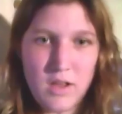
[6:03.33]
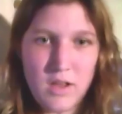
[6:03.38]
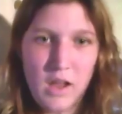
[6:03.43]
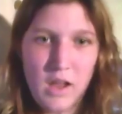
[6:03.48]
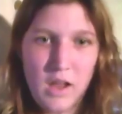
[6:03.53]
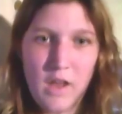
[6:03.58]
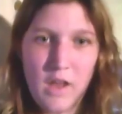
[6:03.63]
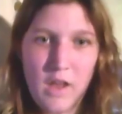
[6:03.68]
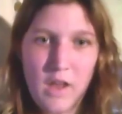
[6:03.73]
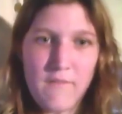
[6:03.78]

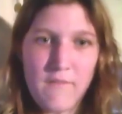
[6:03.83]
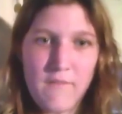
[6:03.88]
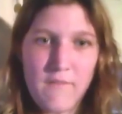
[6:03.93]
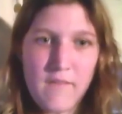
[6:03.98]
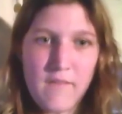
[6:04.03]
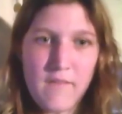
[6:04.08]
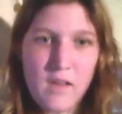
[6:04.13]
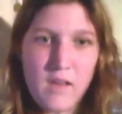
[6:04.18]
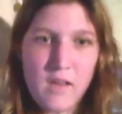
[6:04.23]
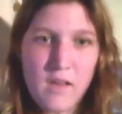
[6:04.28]
now.
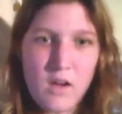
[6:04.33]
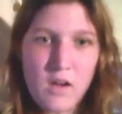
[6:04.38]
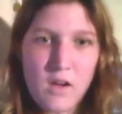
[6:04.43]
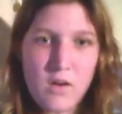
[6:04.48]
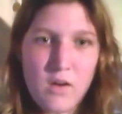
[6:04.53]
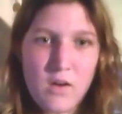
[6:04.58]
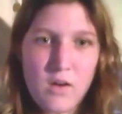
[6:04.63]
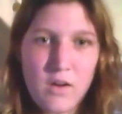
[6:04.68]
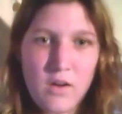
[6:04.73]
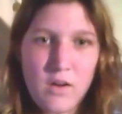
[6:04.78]
Oh,
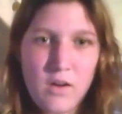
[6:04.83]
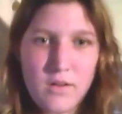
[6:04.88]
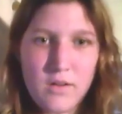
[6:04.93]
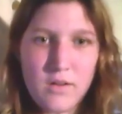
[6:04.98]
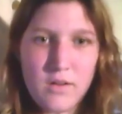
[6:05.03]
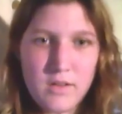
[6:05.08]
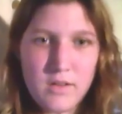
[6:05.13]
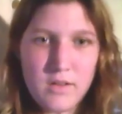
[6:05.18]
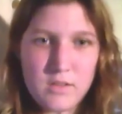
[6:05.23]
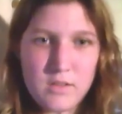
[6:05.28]
hold on.
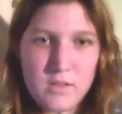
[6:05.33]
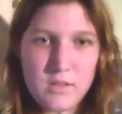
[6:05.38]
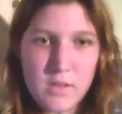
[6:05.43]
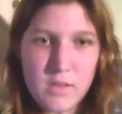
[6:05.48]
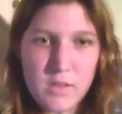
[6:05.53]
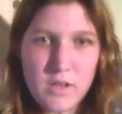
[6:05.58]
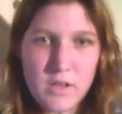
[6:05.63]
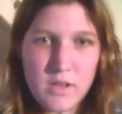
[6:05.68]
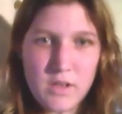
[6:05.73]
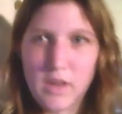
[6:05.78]
There's one
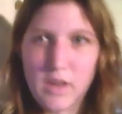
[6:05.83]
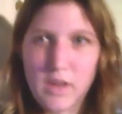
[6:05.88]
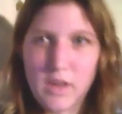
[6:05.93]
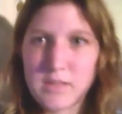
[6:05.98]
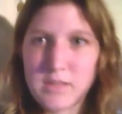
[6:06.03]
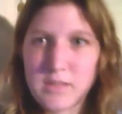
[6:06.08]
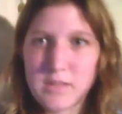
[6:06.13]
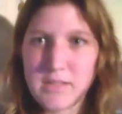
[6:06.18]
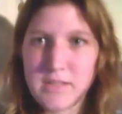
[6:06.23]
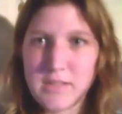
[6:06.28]
girl that's
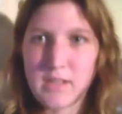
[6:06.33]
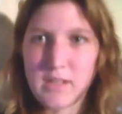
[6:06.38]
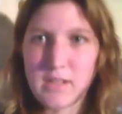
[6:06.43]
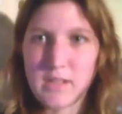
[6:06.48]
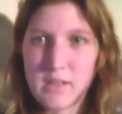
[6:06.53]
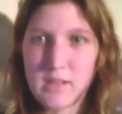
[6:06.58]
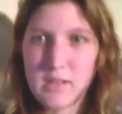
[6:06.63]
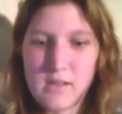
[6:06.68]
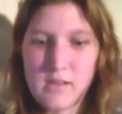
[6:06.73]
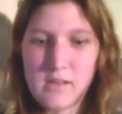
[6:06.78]
missing.
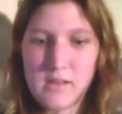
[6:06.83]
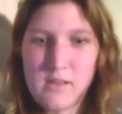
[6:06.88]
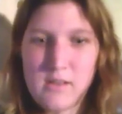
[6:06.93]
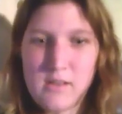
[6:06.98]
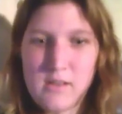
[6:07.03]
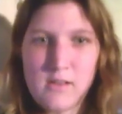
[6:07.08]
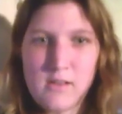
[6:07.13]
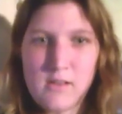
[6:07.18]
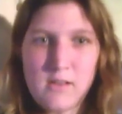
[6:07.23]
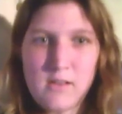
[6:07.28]

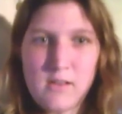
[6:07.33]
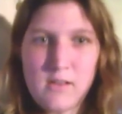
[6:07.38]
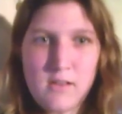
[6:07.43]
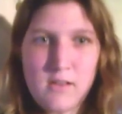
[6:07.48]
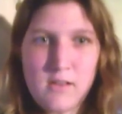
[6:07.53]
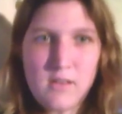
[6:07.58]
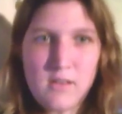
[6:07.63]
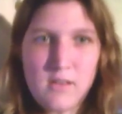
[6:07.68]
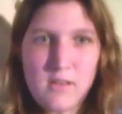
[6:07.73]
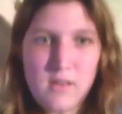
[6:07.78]

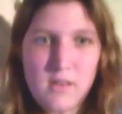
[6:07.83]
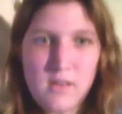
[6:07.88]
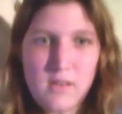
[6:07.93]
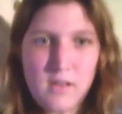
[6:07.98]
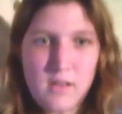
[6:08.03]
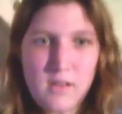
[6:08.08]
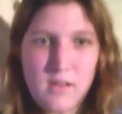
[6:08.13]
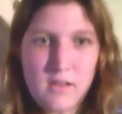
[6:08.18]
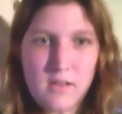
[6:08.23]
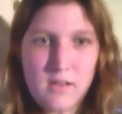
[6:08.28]
And,
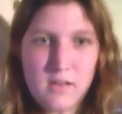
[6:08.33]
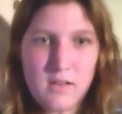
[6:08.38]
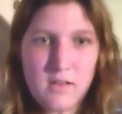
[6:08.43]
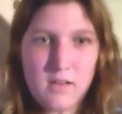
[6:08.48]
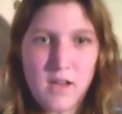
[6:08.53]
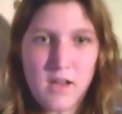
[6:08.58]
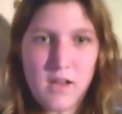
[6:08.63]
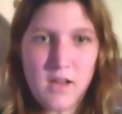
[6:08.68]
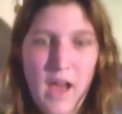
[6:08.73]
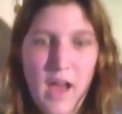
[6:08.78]

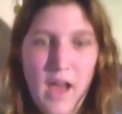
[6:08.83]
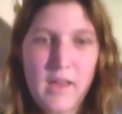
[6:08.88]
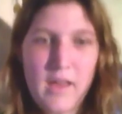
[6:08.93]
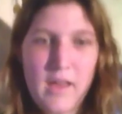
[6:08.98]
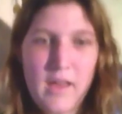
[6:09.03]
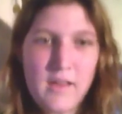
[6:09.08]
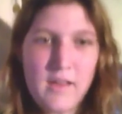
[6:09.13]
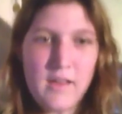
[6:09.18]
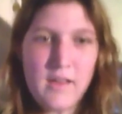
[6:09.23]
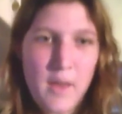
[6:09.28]
ah.
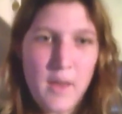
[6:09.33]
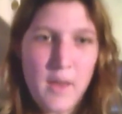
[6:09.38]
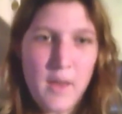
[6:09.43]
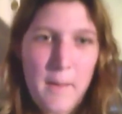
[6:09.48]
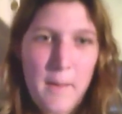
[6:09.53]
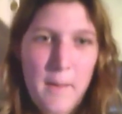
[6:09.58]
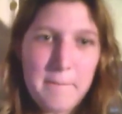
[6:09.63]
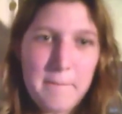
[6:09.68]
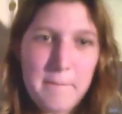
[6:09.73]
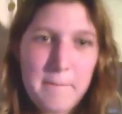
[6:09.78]

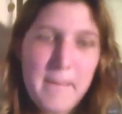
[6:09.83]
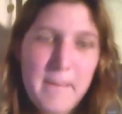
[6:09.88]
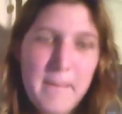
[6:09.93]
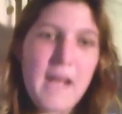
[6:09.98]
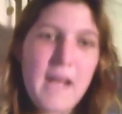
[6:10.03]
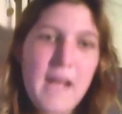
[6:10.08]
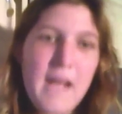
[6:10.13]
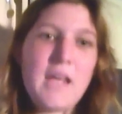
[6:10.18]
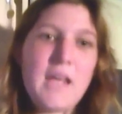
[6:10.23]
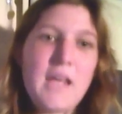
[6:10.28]

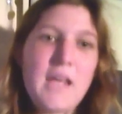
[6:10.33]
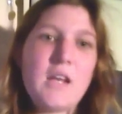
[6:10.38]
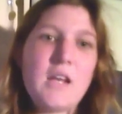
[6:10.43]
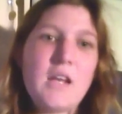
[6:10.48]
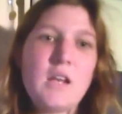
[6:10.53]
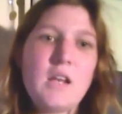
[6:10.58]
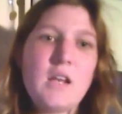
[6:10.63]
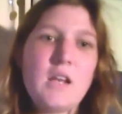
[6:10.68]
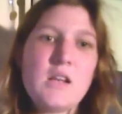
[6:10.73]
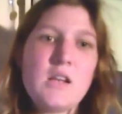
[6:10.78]
Malin
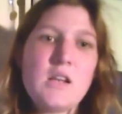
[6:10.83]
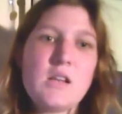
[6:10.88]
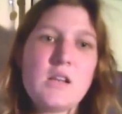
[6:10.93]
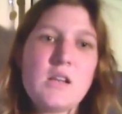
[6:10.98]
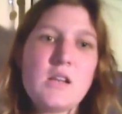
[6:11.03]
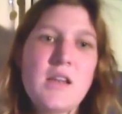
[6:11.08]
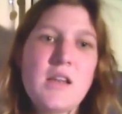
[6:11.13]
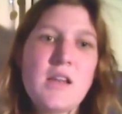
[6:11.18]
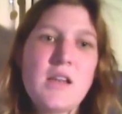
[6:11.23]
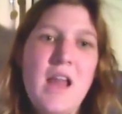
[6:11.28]

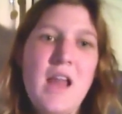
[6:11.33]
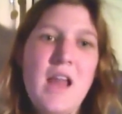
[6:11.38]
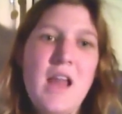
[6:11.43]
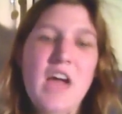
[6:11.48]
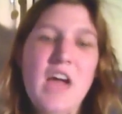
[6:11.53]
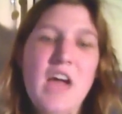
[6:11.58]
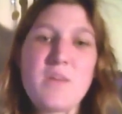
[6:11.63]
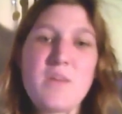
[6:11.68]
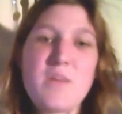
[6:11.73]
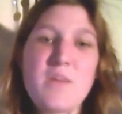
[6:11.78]

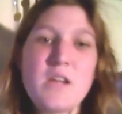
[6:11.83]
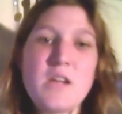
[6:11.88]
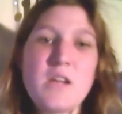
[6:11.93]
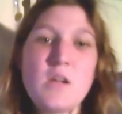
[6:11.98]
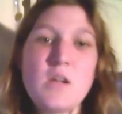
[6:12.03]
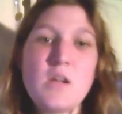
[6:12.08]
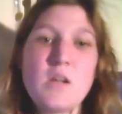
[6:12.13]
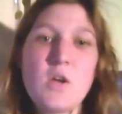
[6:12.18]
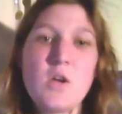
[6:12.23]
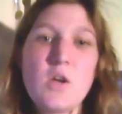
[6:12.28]
Akerman,
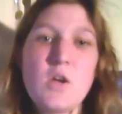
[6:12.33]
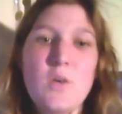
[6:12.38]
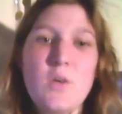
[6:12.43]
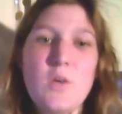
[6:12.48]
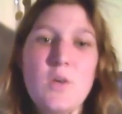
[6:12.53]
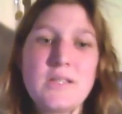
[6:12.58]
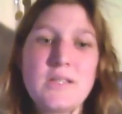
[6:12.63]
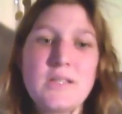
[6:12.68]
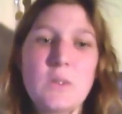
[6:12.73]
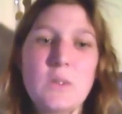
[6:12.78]
who is
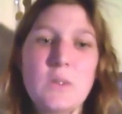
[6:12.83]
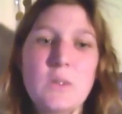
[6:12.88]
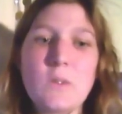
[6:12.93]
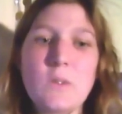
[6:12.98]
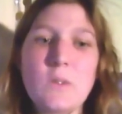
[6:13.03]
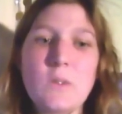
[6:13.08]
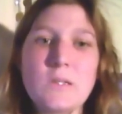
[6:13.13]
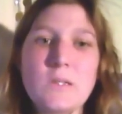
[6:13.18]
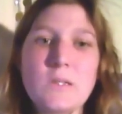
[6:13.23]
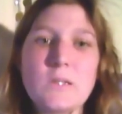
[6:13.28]

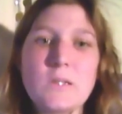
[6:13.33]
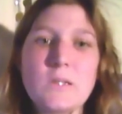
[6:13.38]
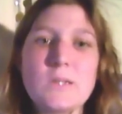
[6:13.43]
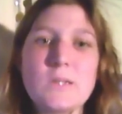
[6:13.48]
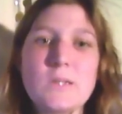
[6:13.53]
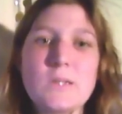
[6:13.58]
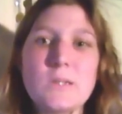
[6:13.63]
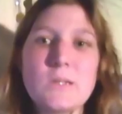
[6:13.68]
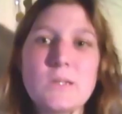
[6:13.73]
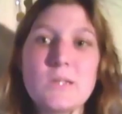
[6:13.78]

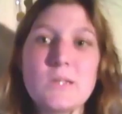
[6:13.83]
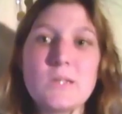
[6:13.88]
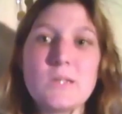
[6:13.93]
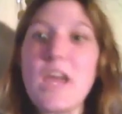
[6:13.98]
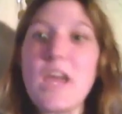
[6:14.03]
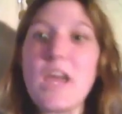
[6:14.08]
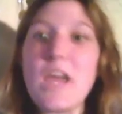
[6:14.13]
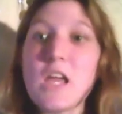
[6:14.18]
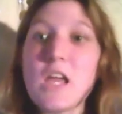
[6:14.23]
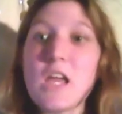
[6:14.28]
Constance
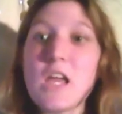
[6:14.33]
Stack.